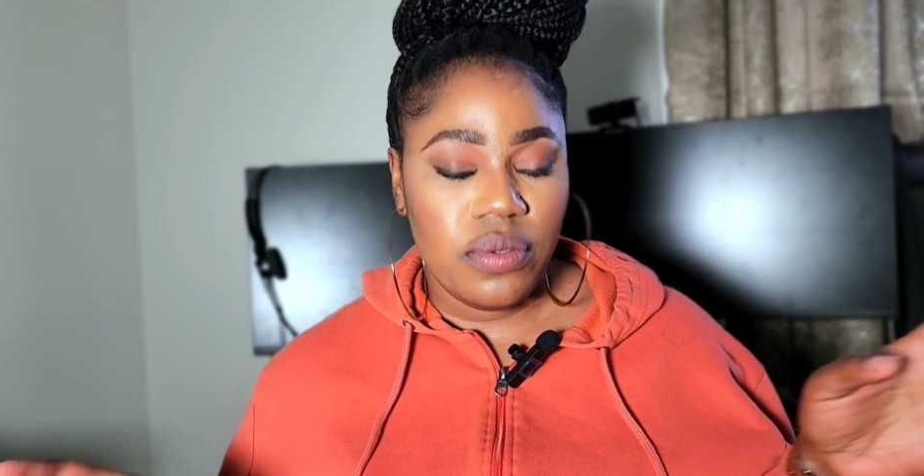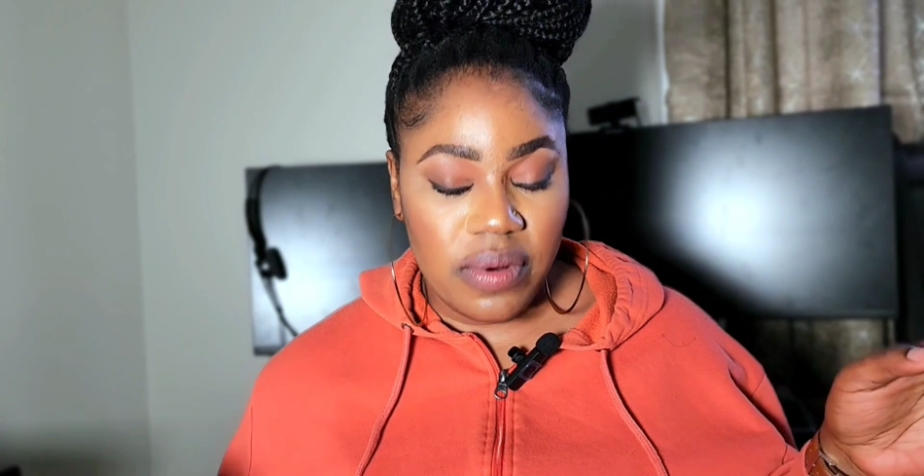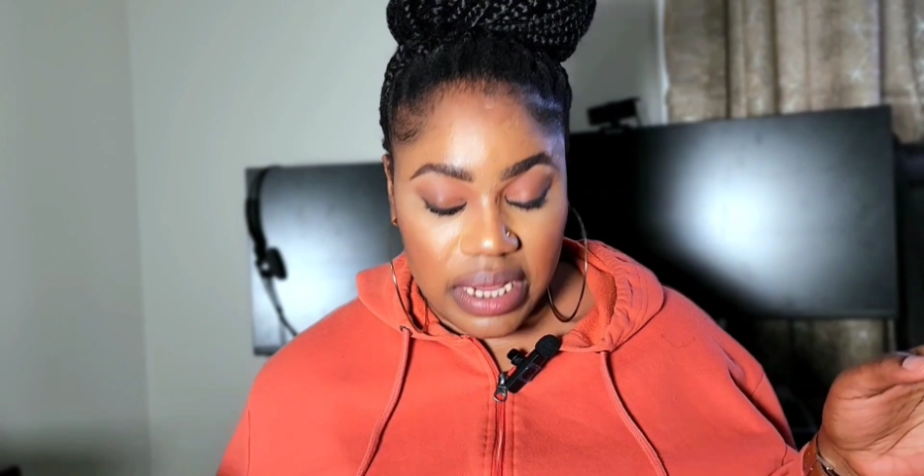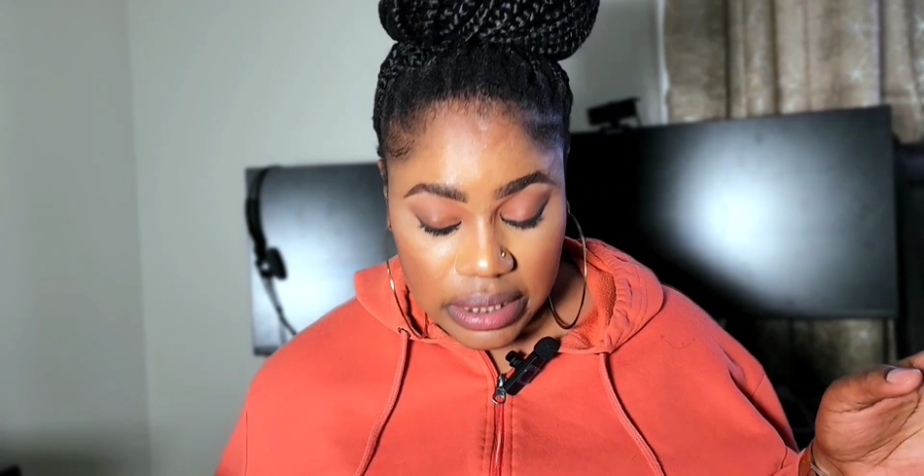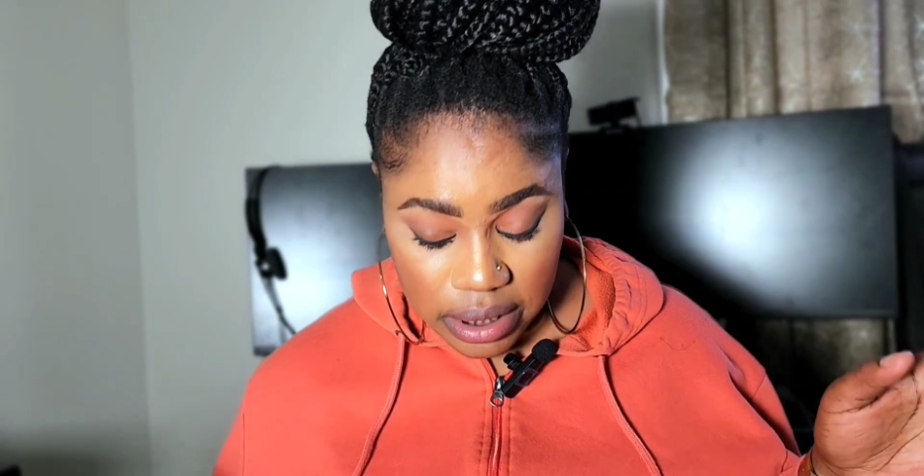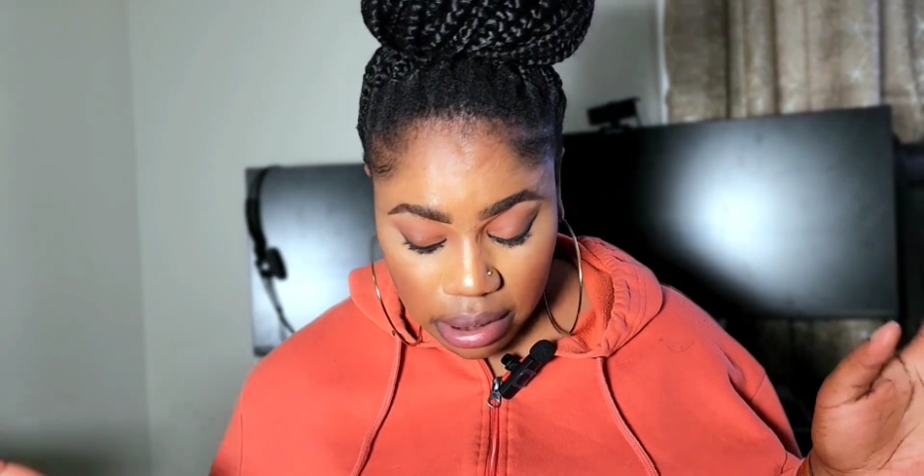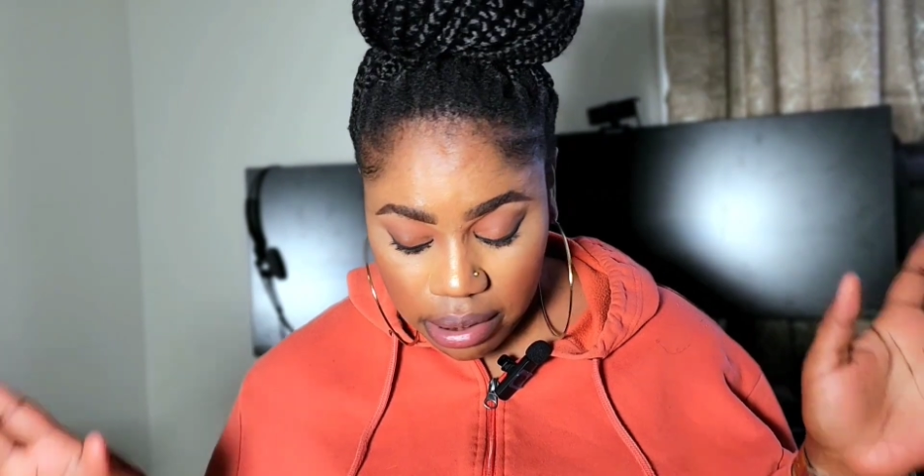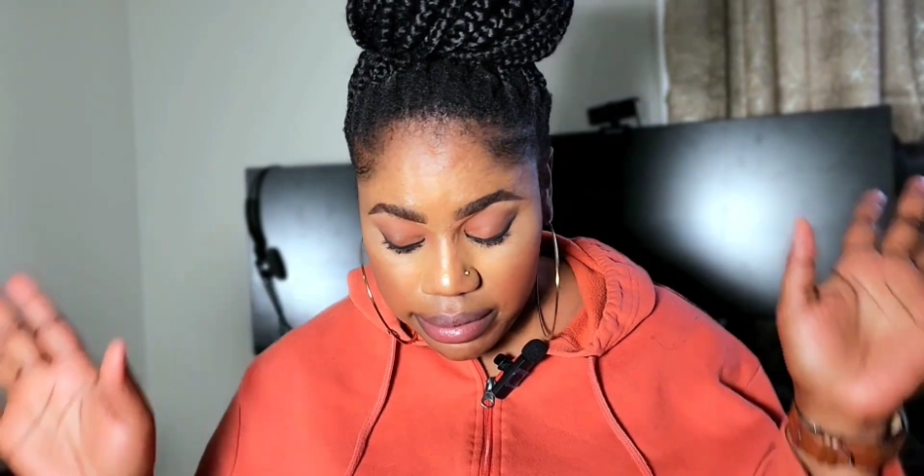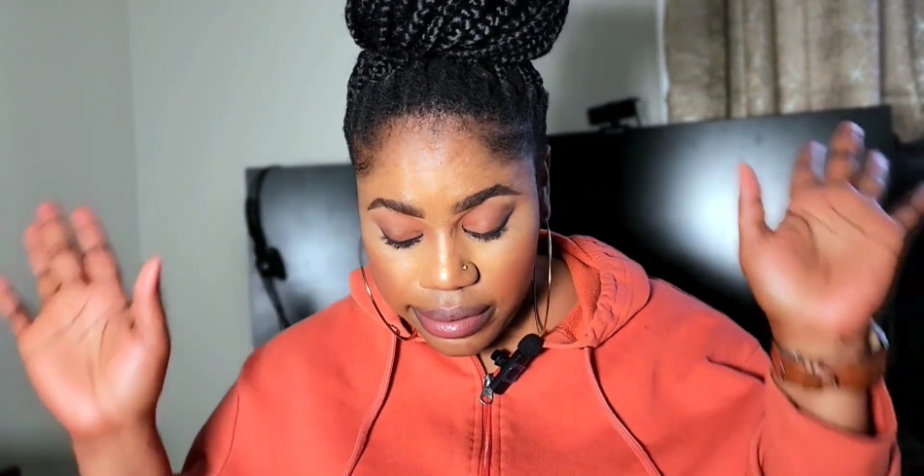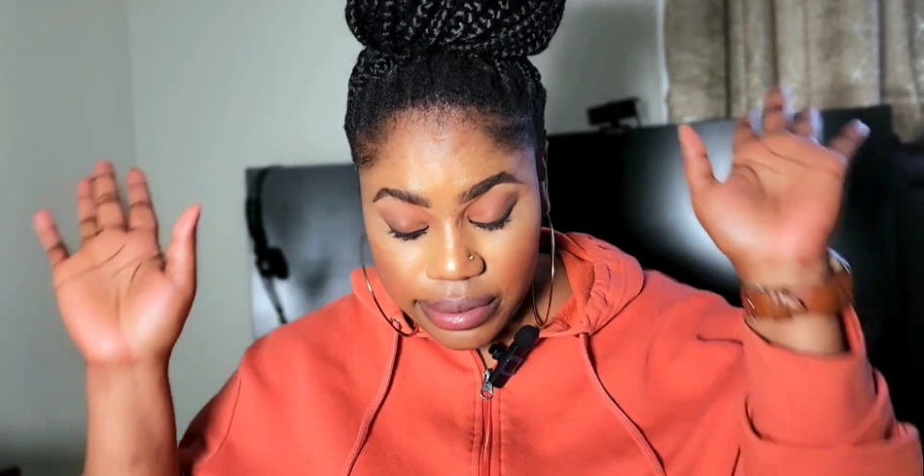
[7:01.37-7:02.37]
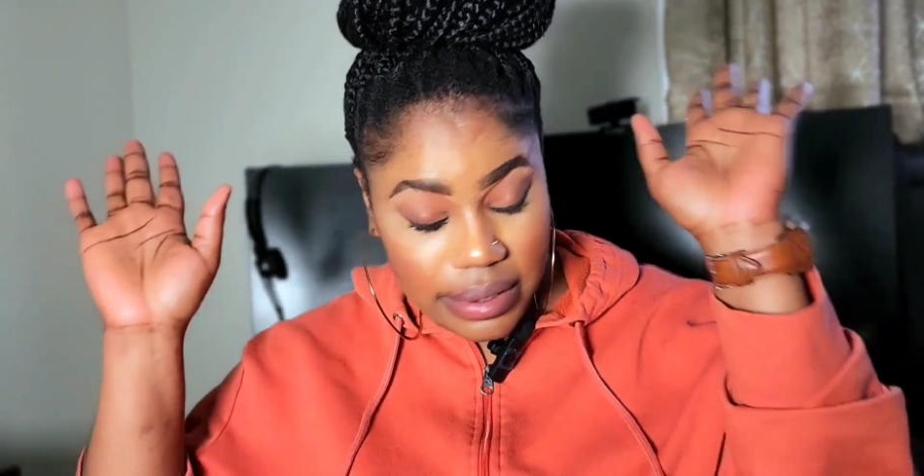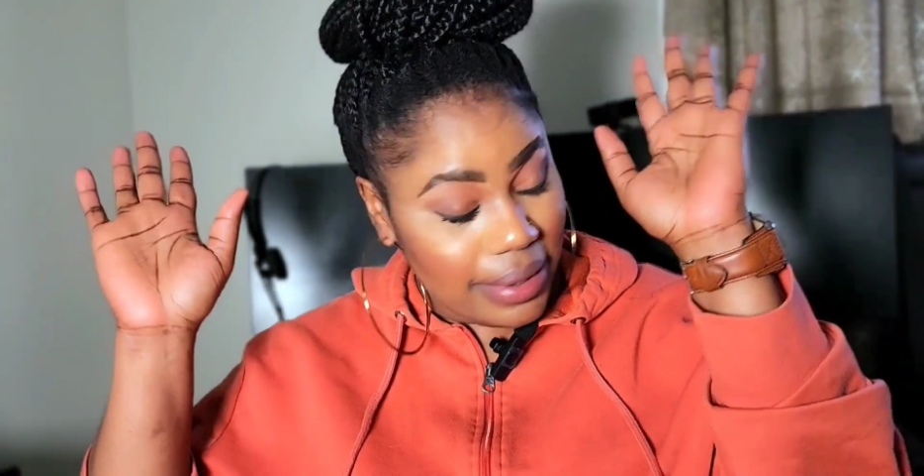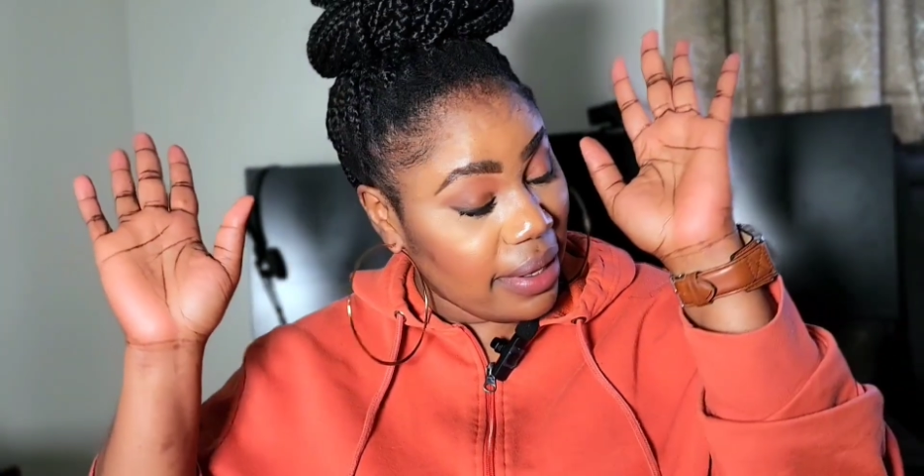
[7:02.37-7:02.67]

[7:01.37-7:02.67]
to write all the